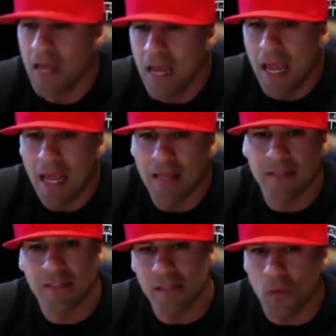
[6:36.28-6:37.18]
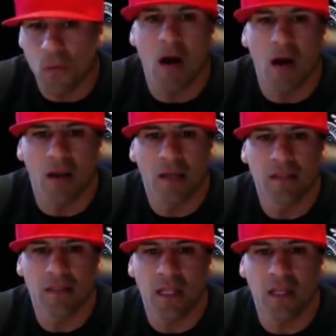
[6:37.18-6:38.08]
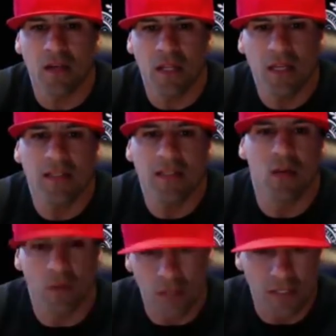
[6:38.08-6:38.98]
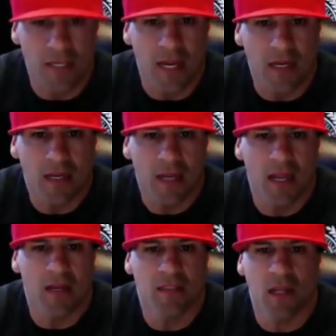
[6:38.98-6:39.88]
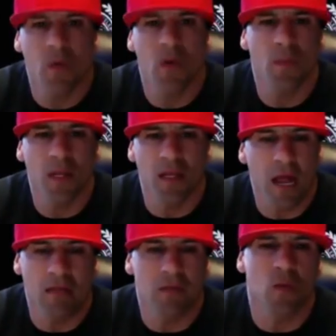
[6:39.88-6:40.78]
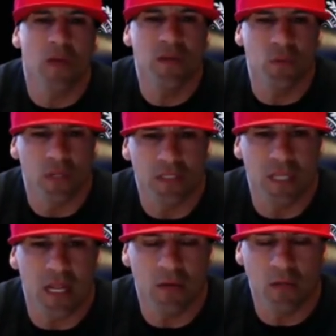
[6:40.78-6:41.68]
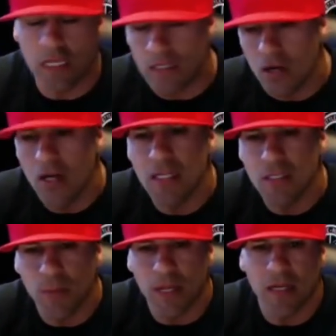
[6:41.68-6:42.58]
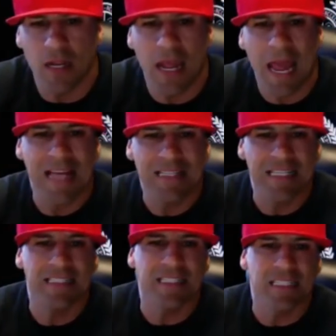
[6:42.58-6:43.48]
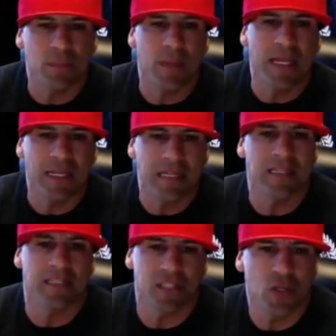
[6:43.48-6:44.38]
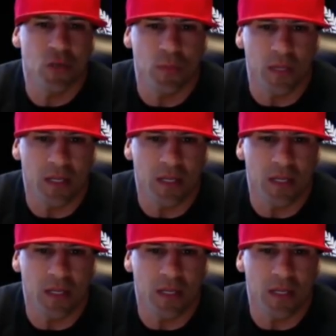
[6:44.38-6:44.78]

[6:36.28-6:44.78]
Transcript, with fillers: And it says you're wrong. And I was like, you need to sell real estate. And I was like, what do you mean? I was like, what is real estate? Well, he started explaining it. As he's explaining this to me,